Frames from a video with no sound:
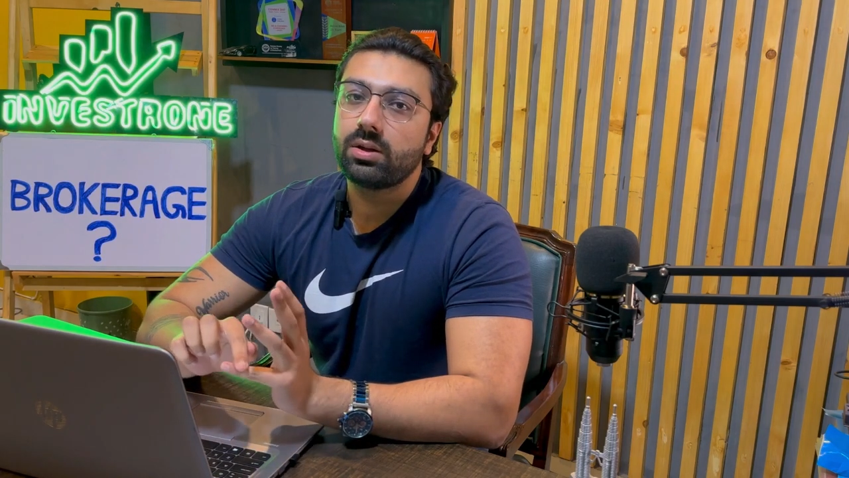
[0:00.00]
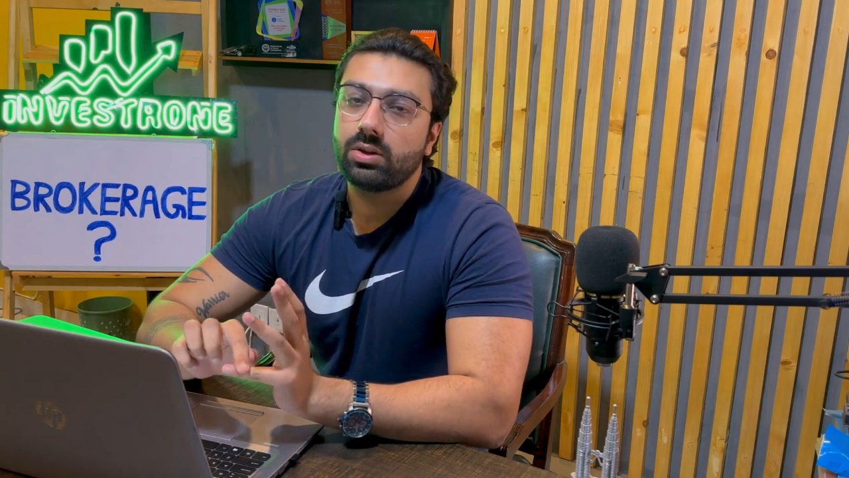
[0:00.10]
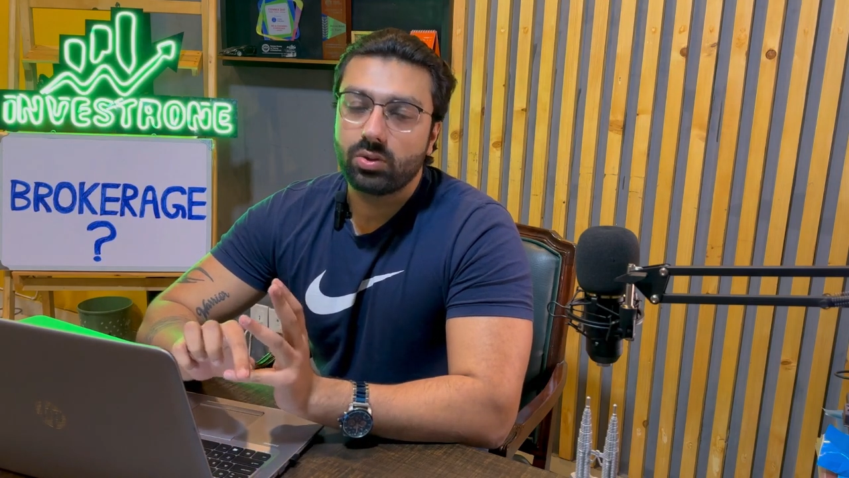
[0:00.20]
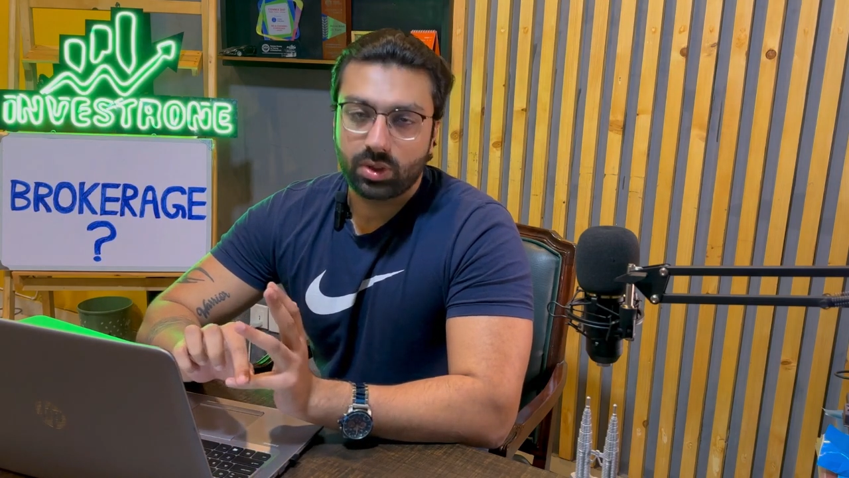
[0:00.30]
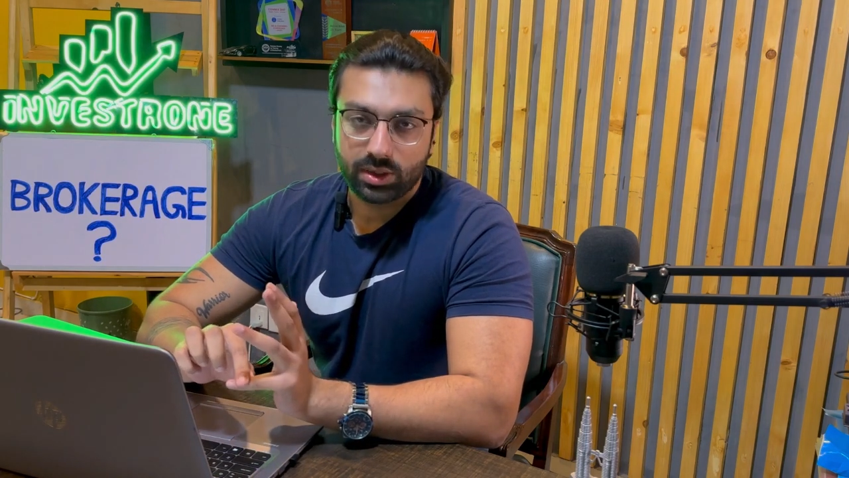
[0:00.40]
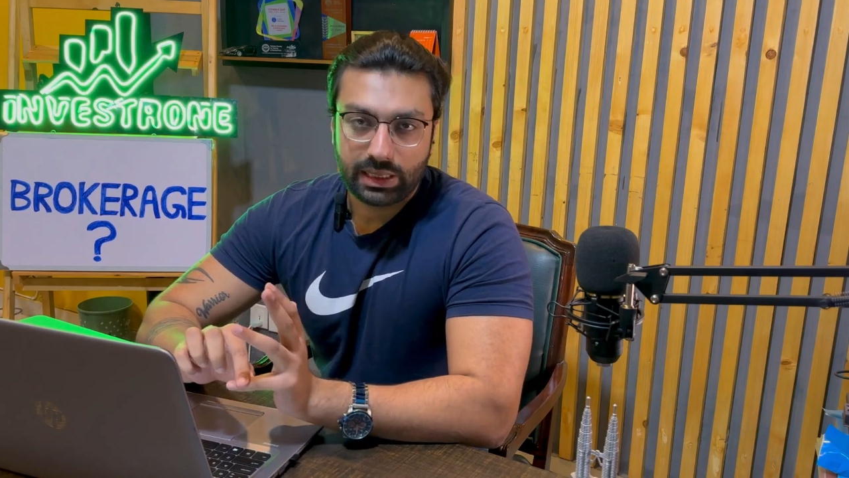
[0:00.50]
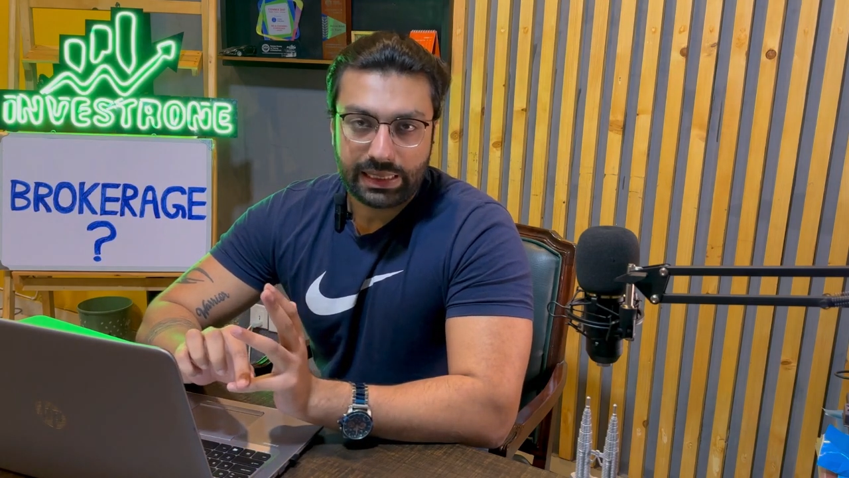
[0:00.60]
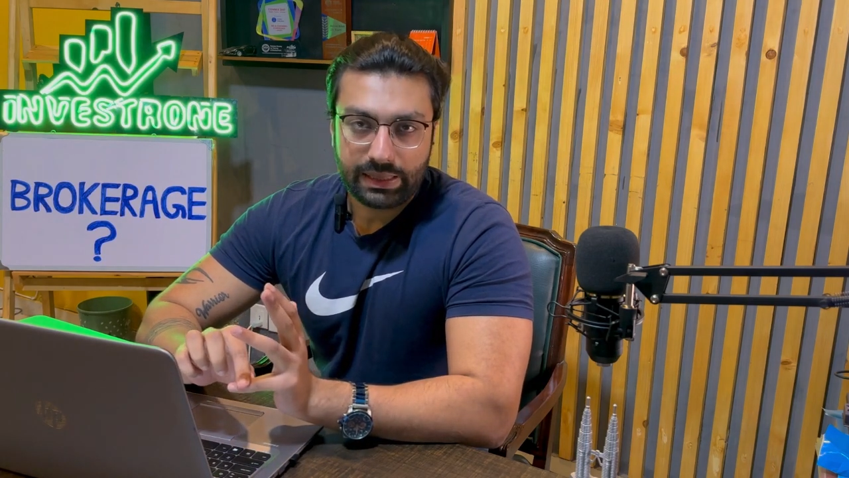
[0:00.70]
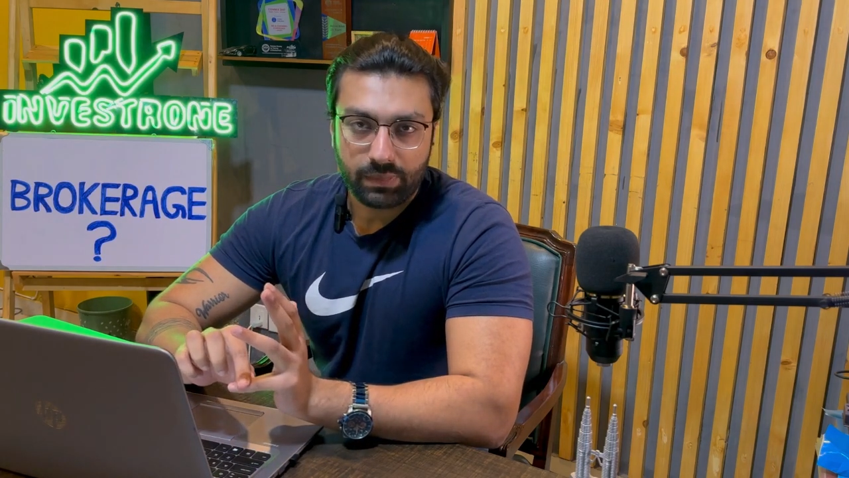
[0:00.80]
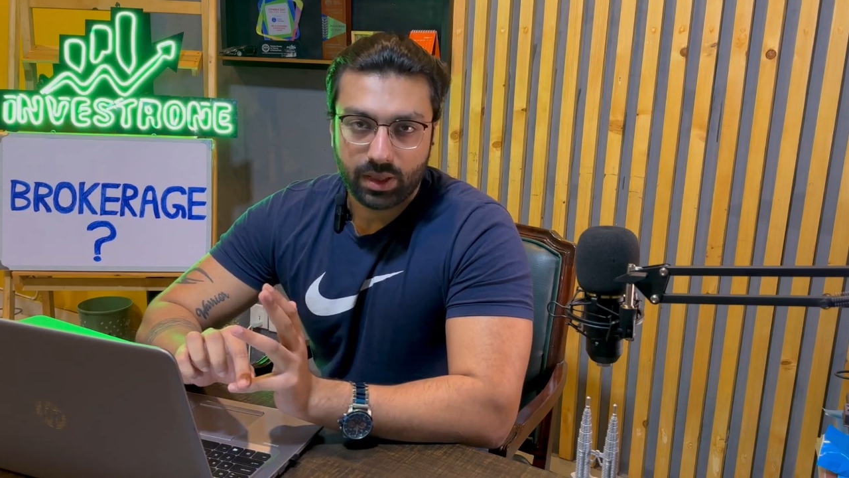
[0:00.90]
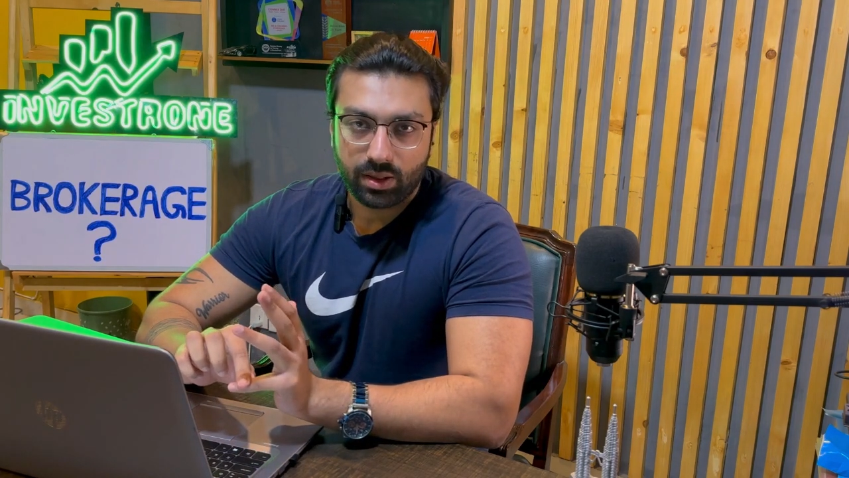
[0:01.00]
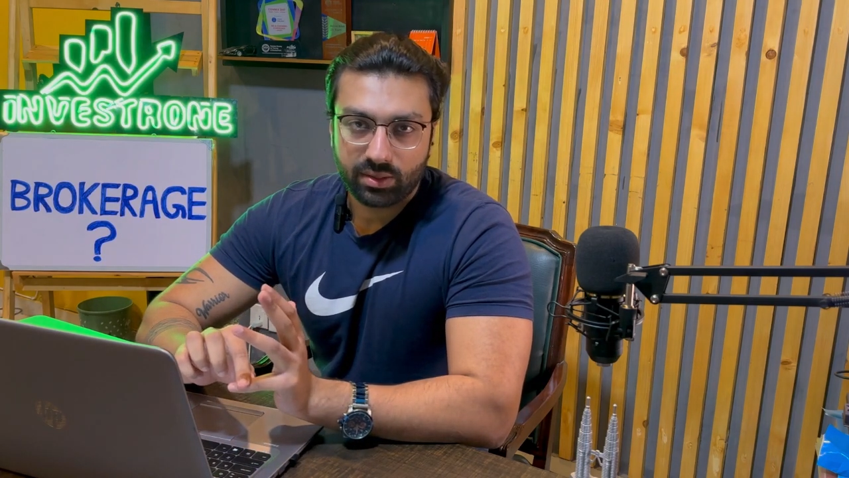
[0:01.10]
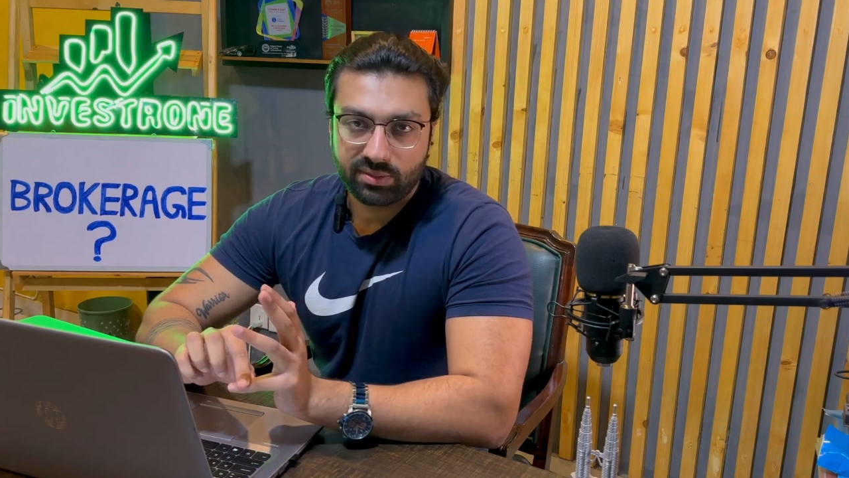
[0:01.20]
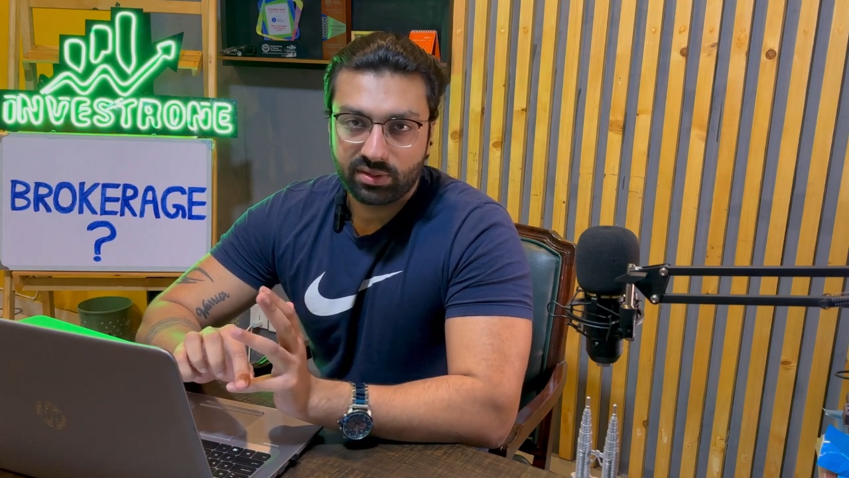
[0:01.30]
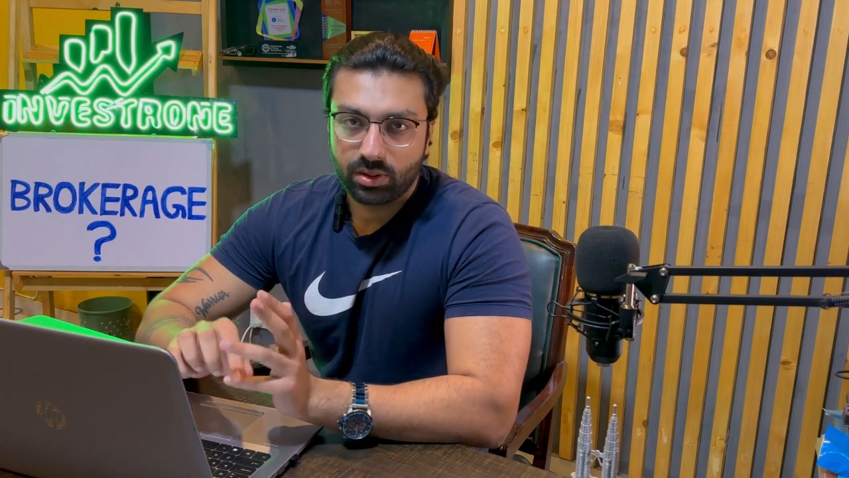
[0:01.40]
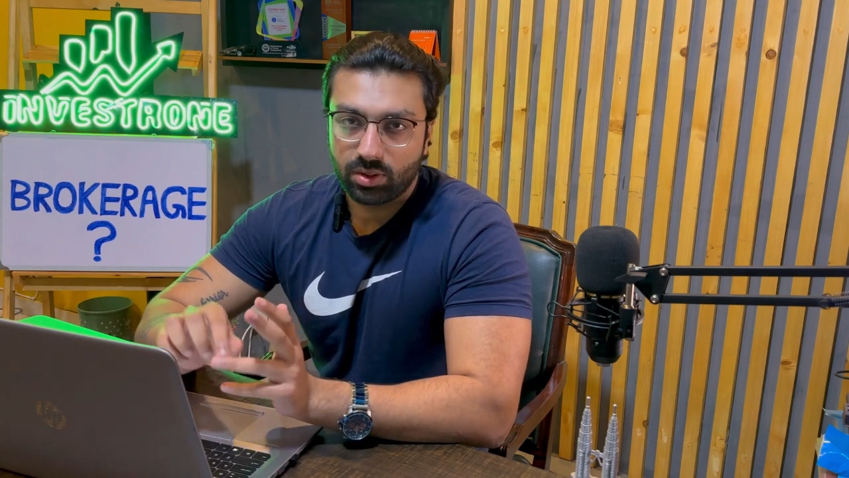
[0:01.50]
you can email us,